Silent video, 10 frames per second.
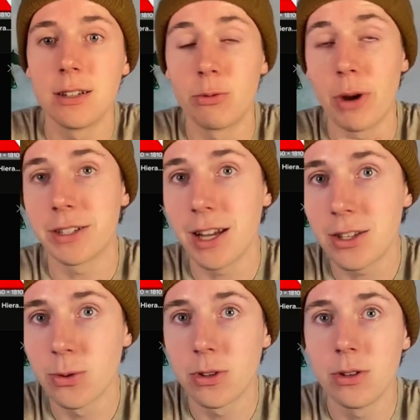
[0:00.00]

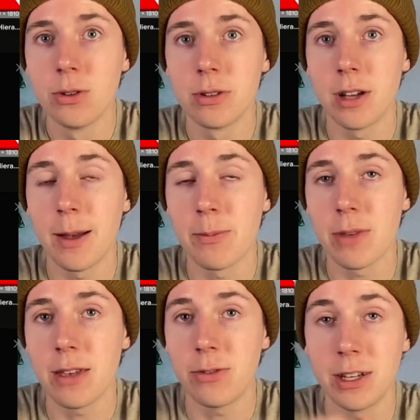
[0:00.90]
resonates with you.
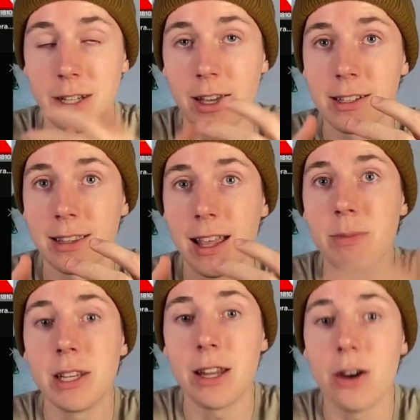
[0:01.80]
If it does, let
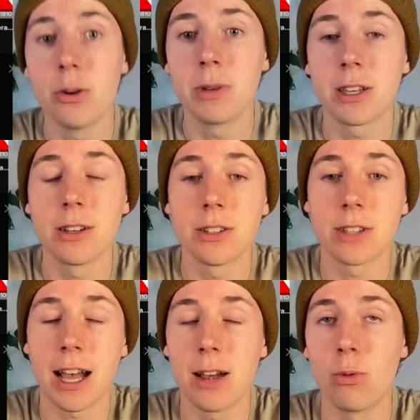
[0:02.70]
me know, because
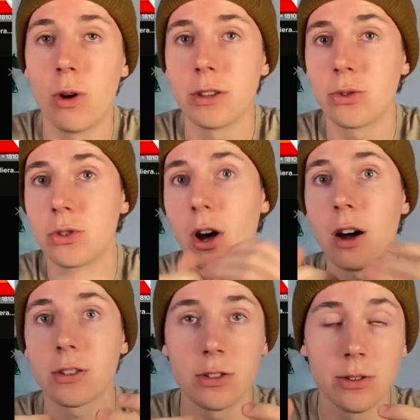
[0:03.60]
I want to
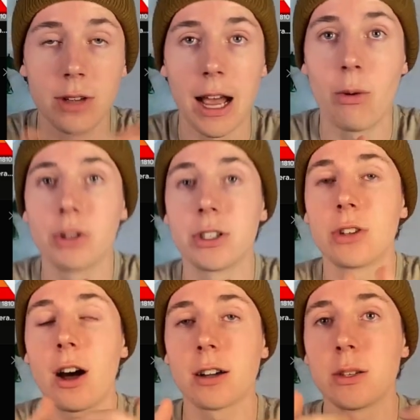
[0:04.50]
talk to you. I want to
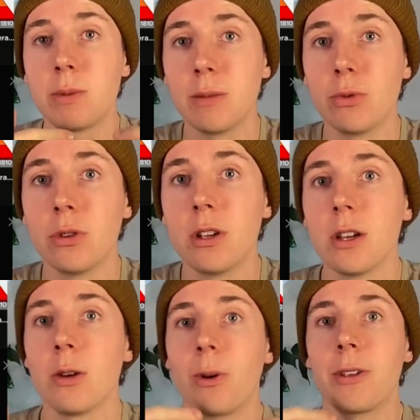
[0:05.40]
talk to people
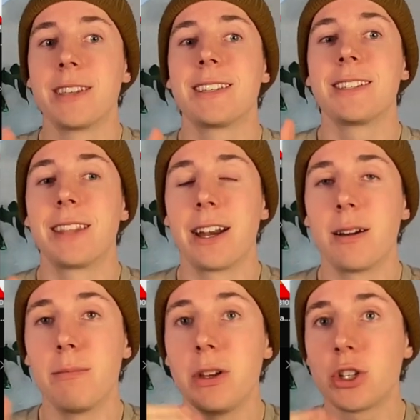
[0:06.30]
where this is
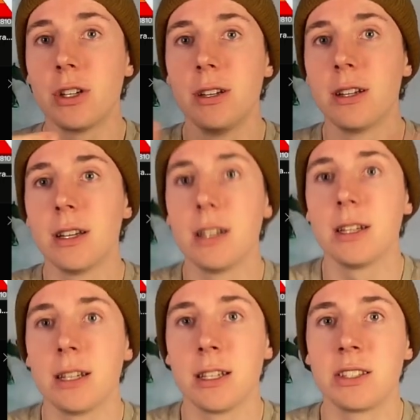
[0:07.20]
their mission,
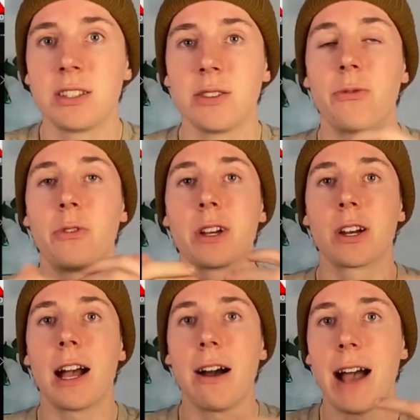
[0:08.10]
to figure
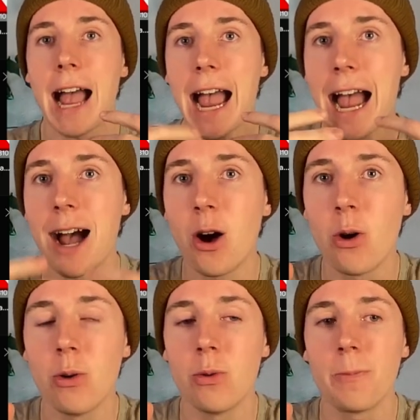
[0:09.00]
out
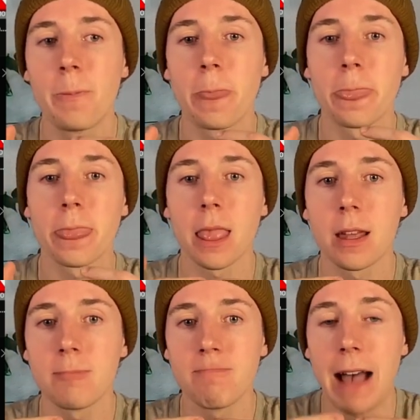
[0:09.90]
how
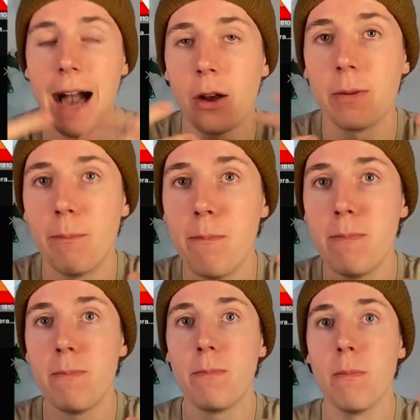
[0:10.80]
to
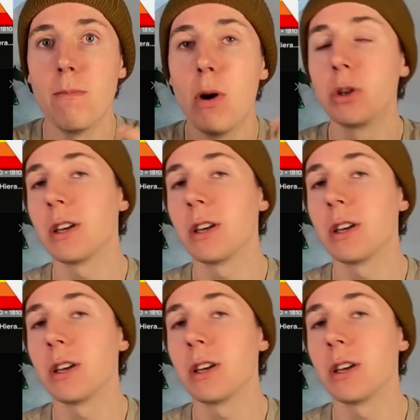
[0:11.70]
most